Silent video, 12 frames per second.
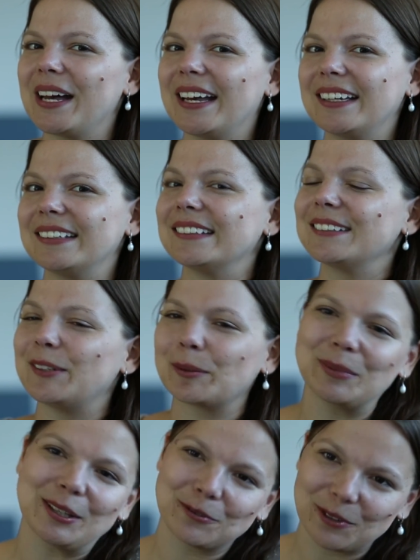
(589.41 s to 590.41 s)
and not
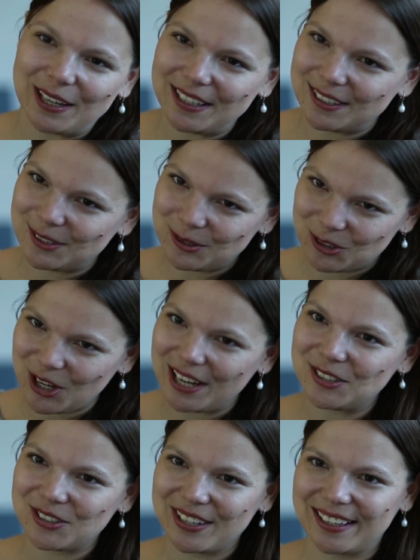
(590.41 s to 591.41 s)
be afraid to
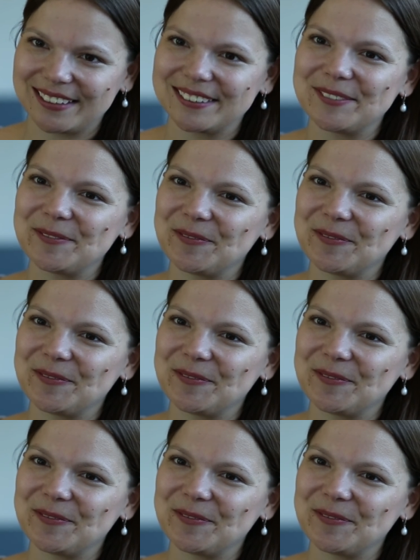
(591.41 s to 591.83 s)
change that.